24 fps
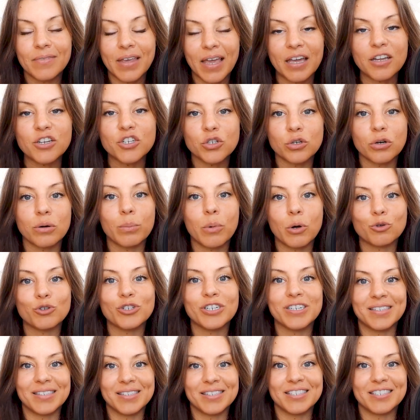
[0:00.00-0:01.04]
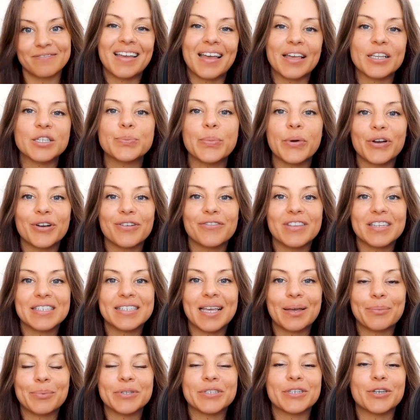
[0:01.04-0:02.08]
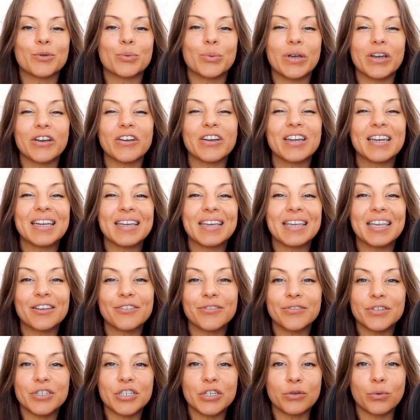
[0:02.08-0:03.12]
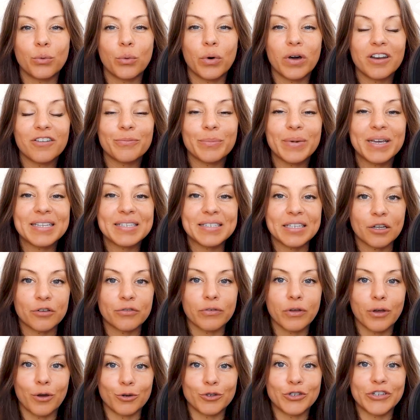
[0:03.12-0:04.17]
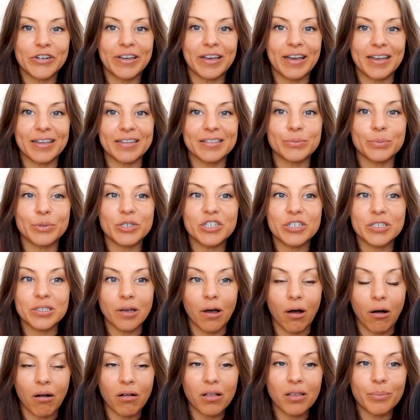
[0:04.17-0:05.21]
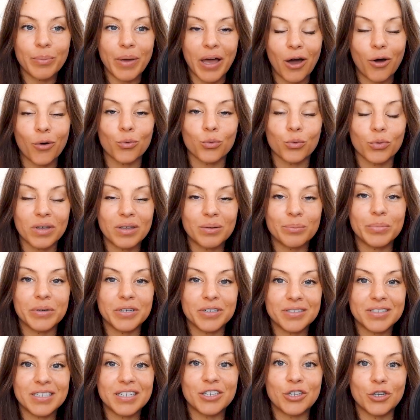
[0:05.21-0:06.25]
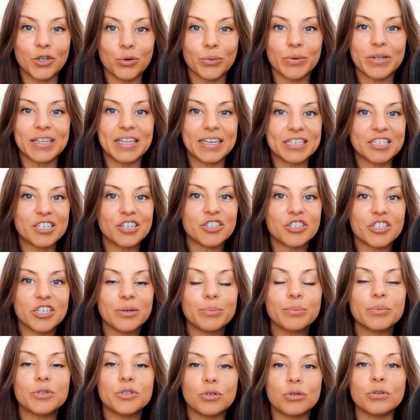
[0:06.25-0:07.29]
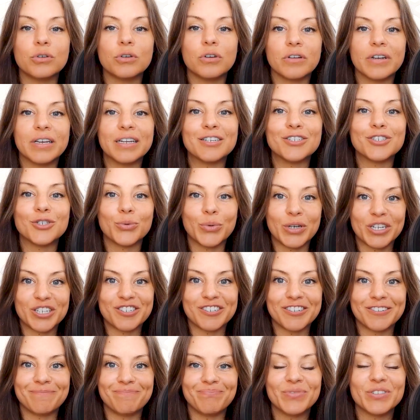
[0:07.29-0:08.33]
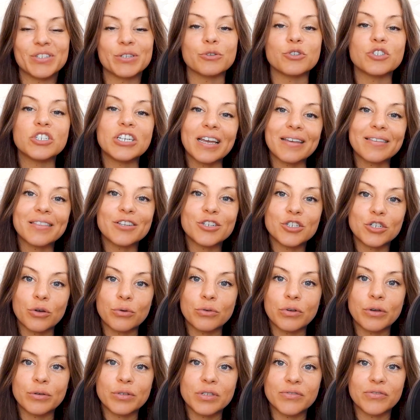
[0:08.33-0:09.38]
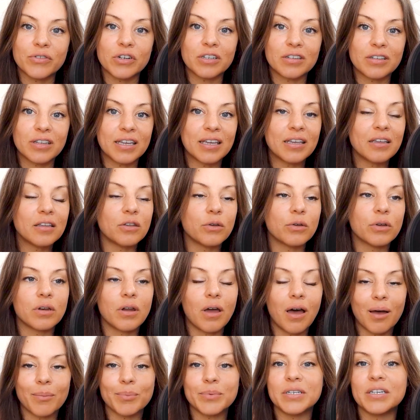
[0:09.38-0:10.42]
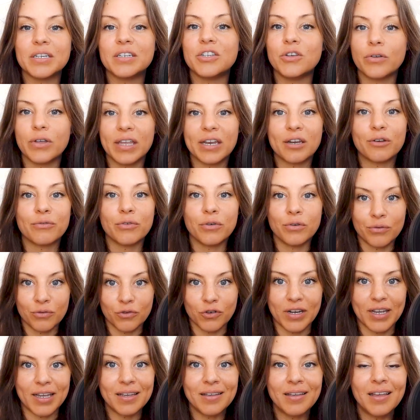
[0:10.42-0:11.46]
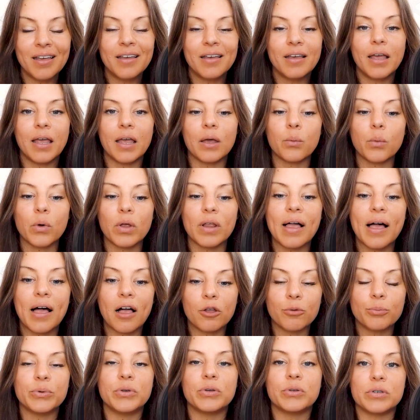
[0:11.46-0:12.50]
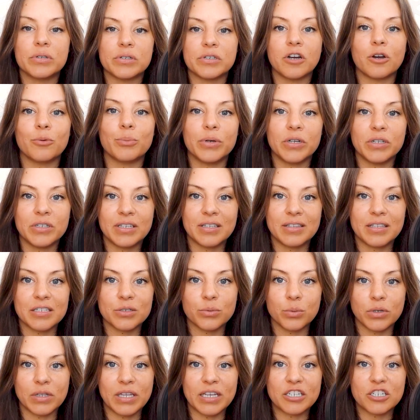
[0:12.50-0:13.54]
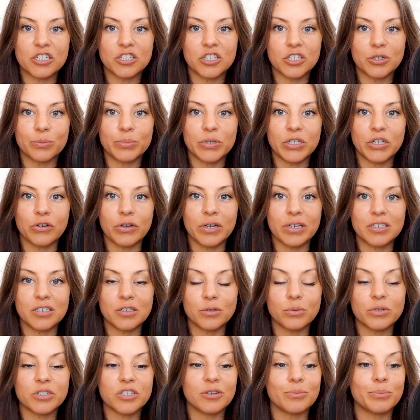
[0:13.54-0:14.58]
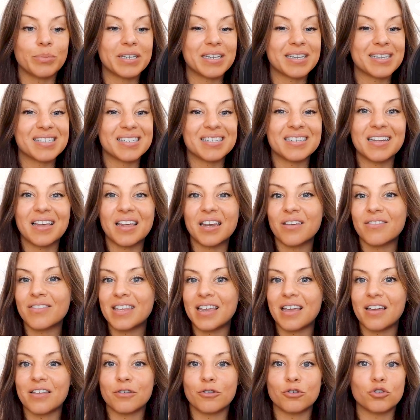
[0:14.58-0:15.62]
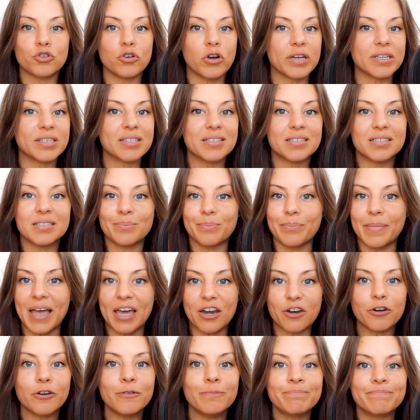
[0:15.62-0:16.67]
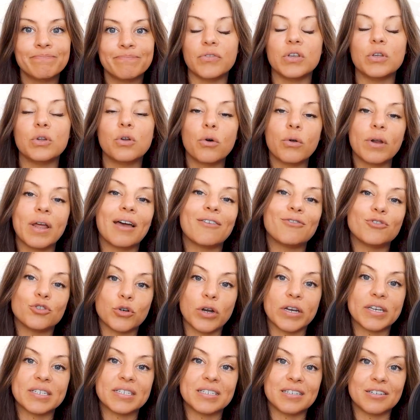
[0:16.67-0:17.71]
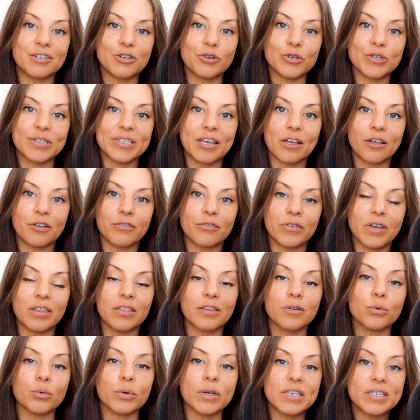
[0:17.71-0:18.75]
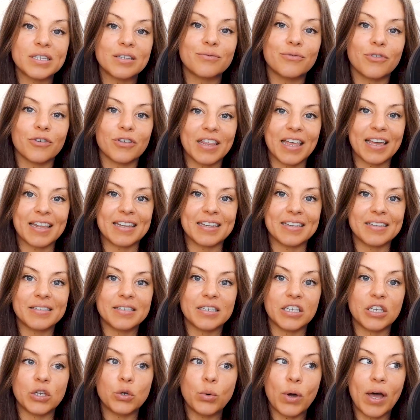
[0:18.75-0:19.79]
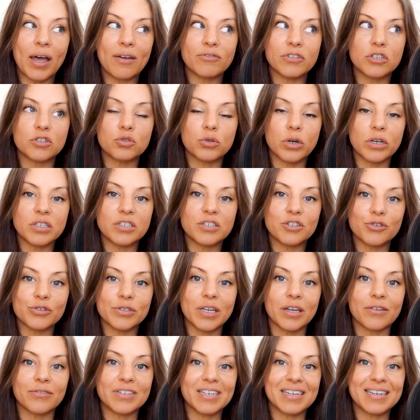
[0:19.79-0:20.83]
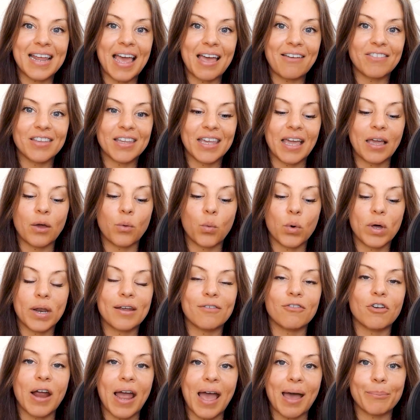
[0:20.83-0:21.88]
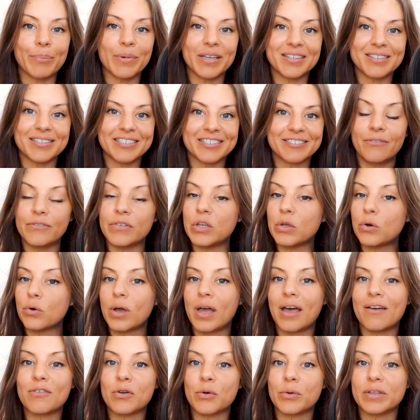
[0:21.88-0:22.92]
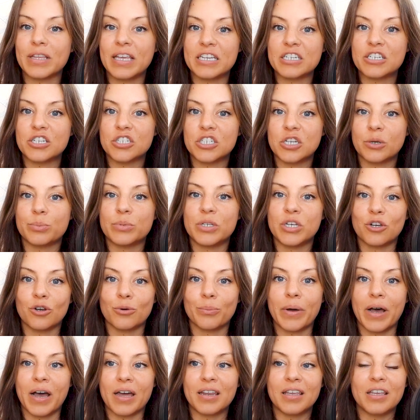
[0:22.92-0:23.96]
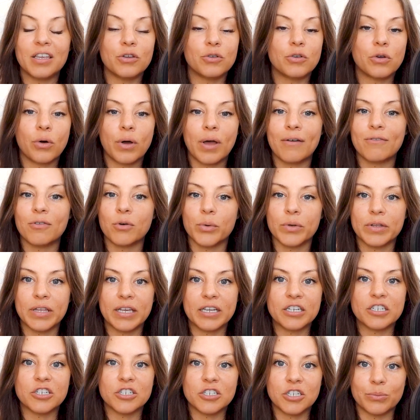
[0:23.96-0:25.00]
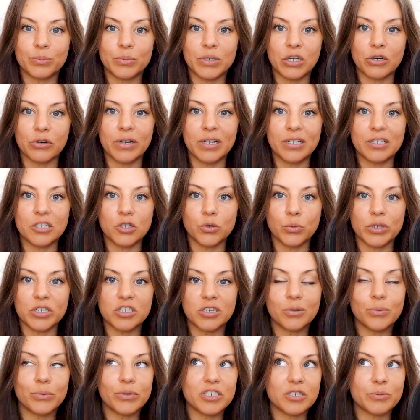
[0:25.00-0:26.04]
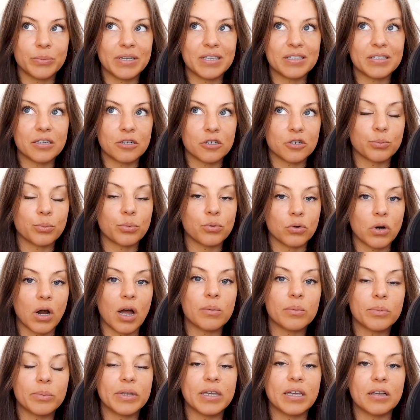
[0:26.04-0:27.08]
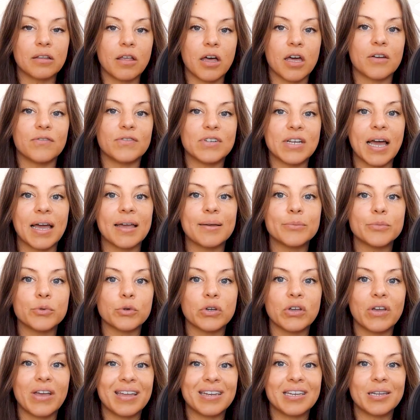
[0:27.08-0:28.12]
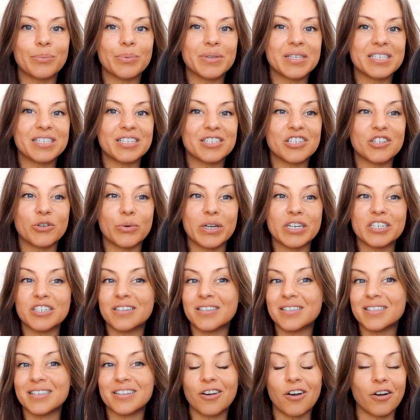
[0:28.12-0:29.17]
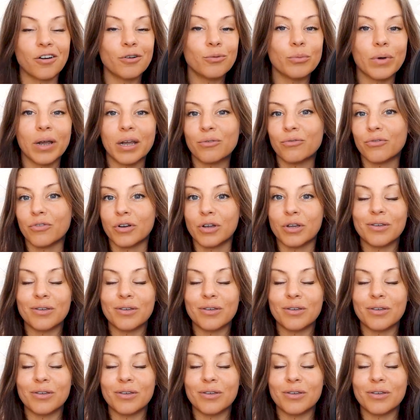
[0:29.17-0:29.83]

and your emotions. As part of this episode, we are going to gift you one of my self-coaching guides, which is all about rebuilding your relationship to your intuition. So check the show notes for a link. You can opt in. You'll get it for free. It will help you to start building this relationship to your intuition because none of the other trusts matter. You don't have trust in yourself. And the reason for that is you have to trust yourself to navigate whatever happens. If you don't have a relationship to your body, you don't have a relationship to your intuition, which means there's probably a lot of times where you end up in situations that aren't right for